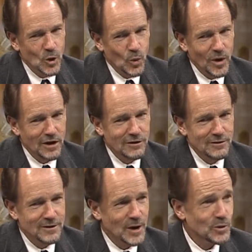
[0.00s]

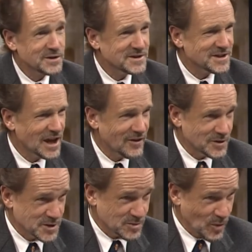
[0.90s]
Well, I wouldn't say I
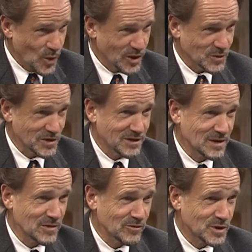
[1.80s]
haven't spoken with
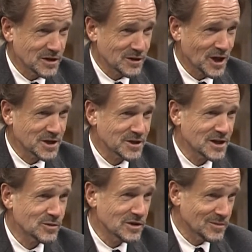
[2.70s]
him. I've been in
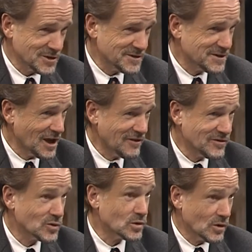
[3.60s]
contact with him and his staff
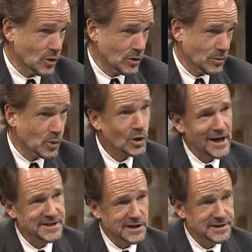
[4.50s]
through the whole
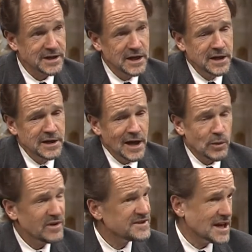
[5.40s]
process,
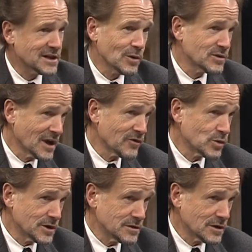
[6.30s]
and we've sat down with
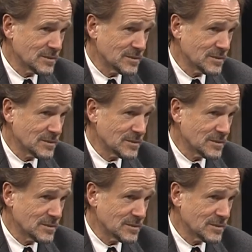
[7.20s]
everyone.